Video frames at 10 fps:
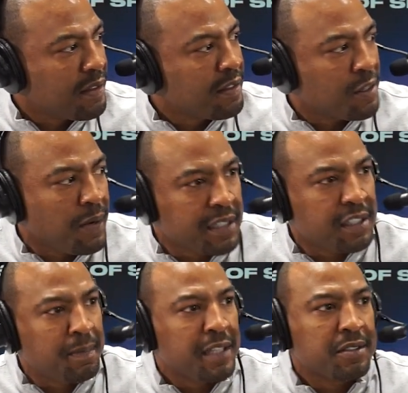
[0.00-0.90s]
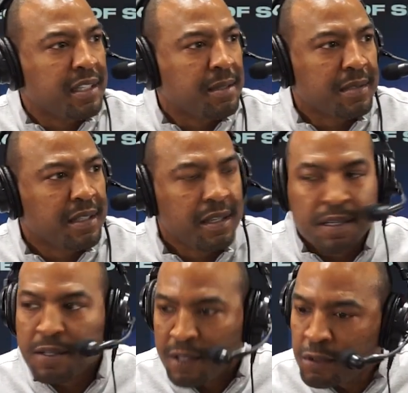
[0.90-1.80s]
Just watch the special teams.
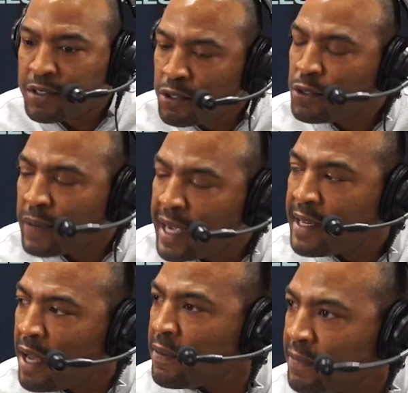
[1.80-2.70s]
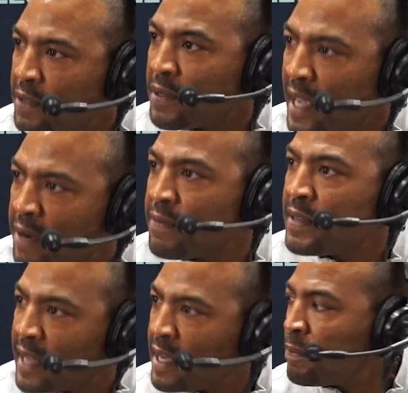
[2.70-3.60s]
Those dudes ran down the field
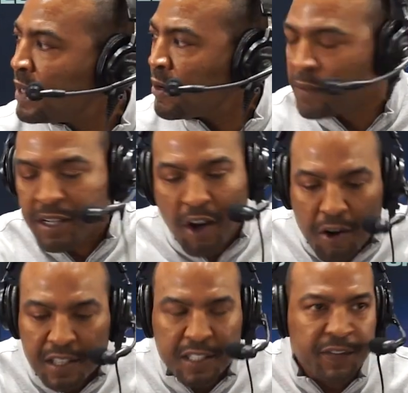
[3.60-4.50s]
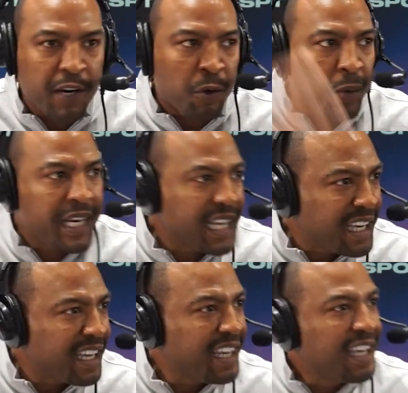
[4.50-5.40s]
every damn play. Regardless if they were
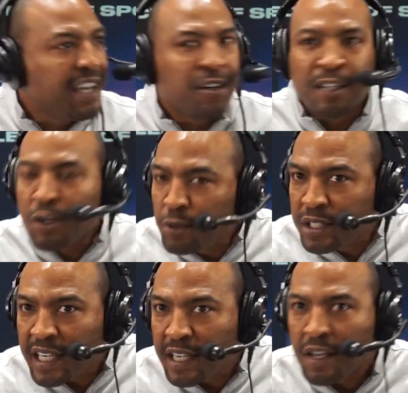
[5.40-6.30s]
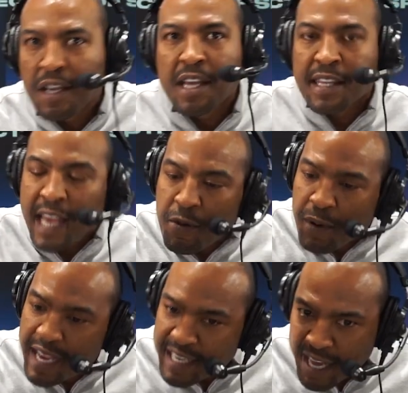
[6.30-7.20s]
winning, losing, they
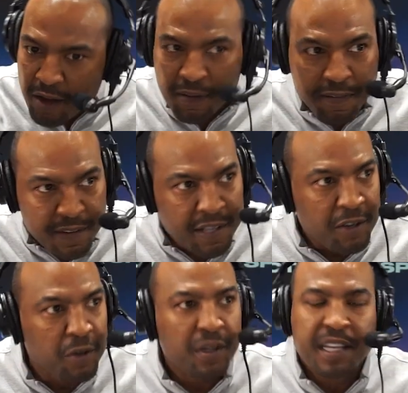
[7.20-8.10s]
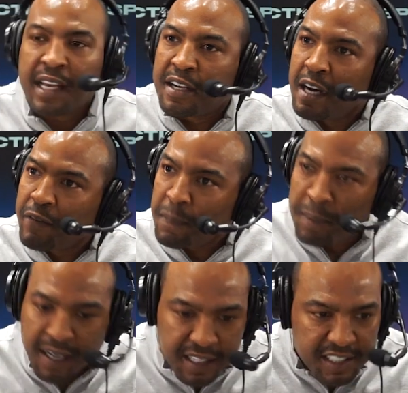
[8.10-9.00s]
ran down the field. They covered
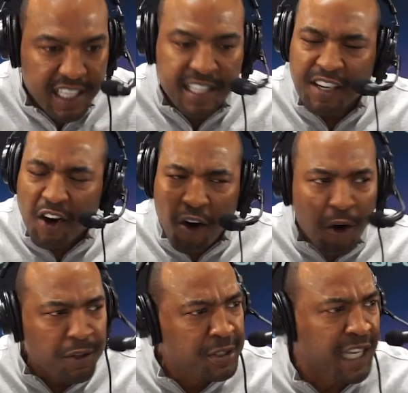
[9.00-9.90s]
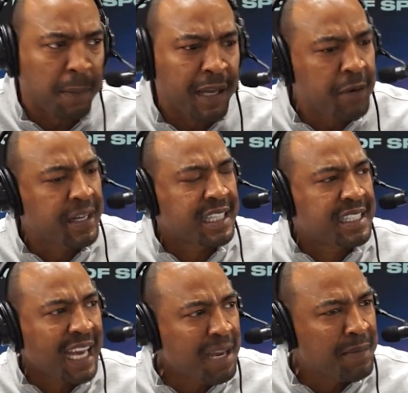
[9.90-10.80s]
punts. They did all those. They played with
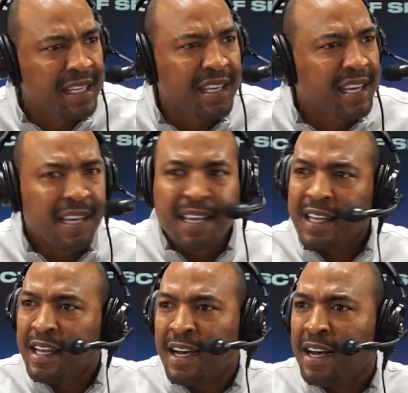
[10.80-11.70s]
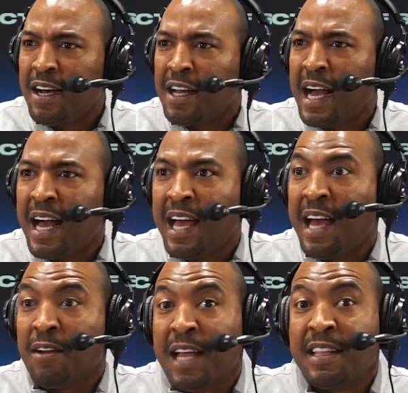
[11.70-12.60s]
excitement.
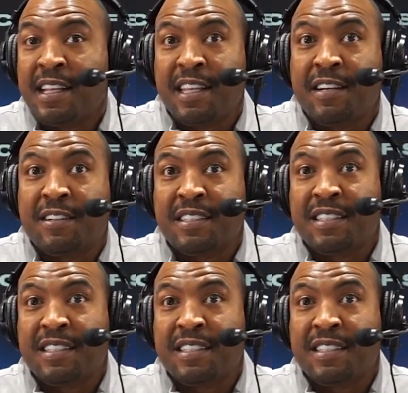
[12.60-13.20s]
I think they're